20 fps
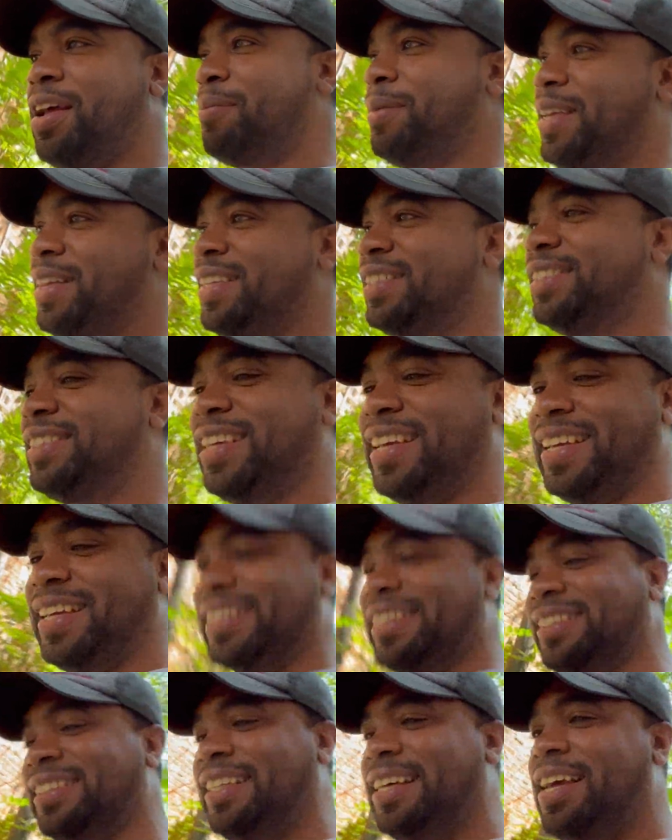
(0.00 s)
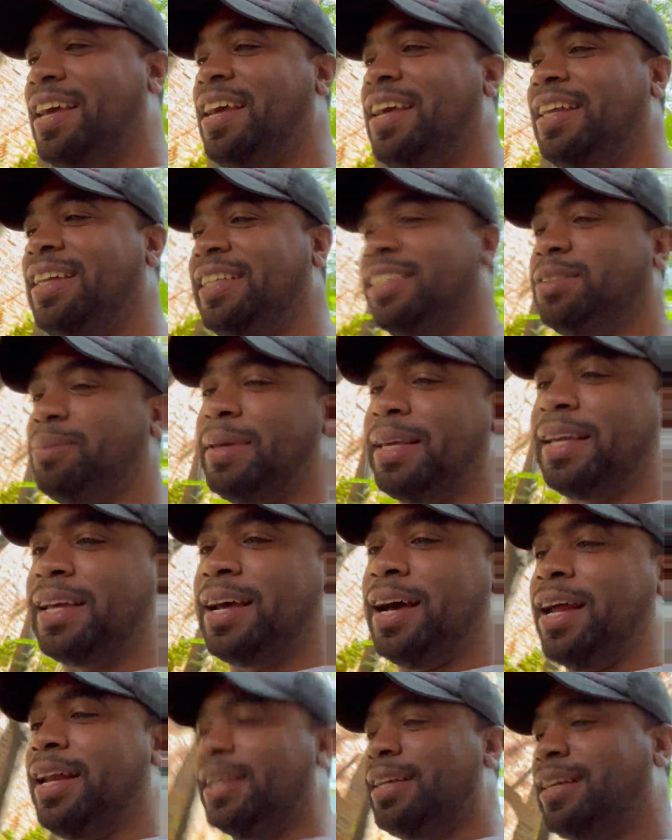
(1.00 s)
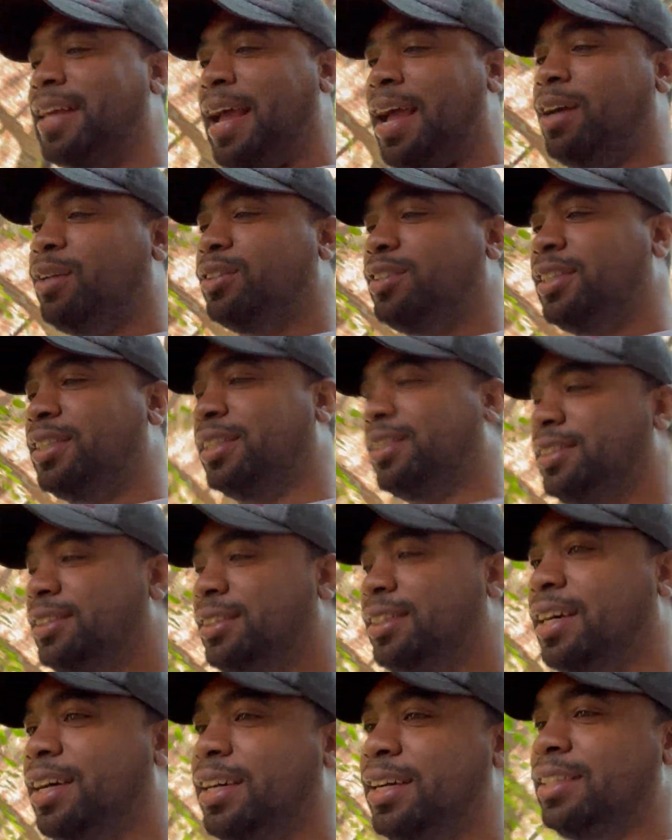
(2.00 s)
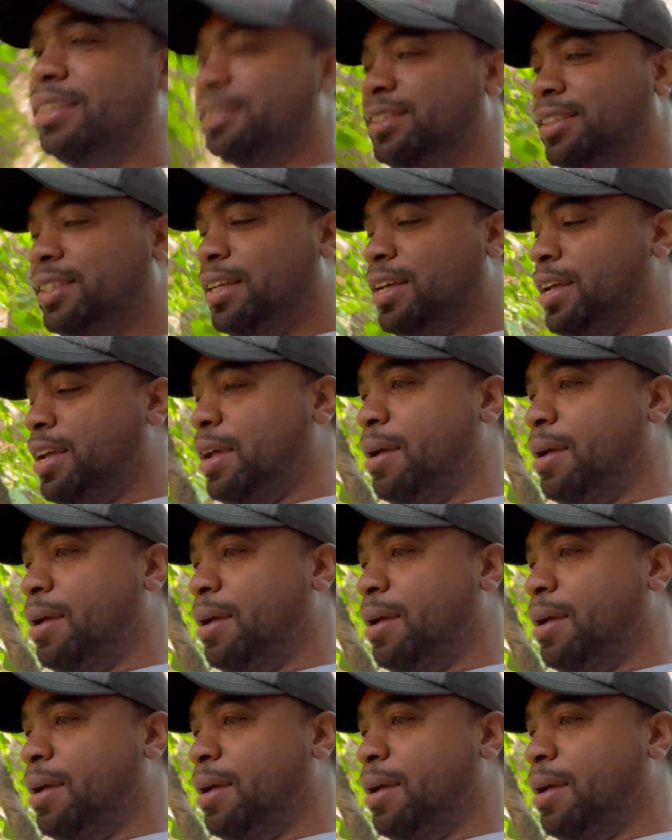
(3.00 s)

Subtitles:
I mean, this thing needs to be gutted down to the studs,